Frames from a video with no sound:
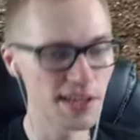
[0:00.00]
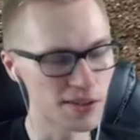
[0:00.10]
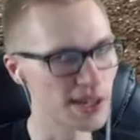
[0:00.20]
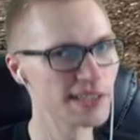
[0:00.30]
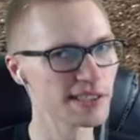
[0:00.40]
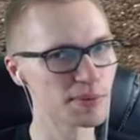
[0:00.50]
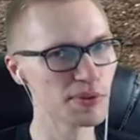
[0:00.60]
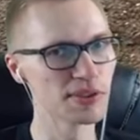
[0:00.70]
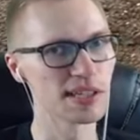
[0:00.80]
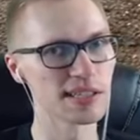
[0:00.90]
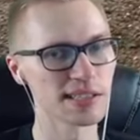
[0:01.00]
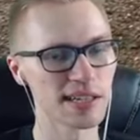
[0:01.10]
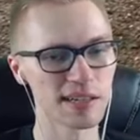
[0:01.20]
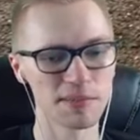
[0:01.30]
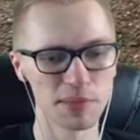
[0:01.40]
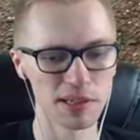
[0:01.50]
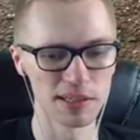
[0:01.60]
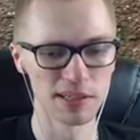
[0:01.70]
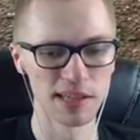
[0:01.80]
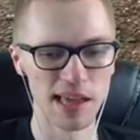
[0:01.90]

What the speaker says: craziest boost, as I said, but